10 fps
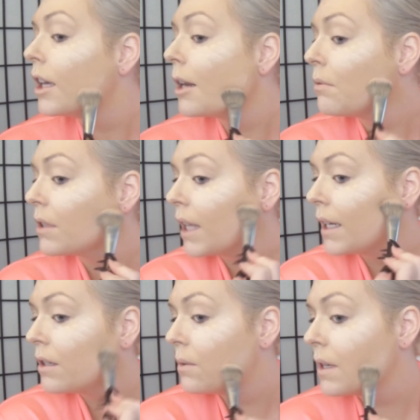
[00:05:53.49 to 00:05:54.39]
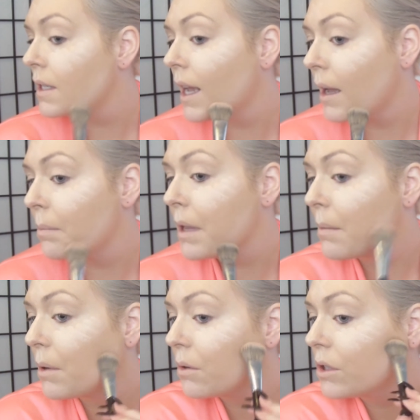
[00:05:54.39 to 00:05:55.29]
I'm just kind of doing
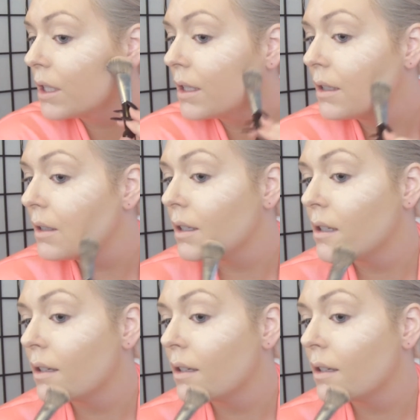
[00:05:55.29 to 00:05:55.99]
tapping motions.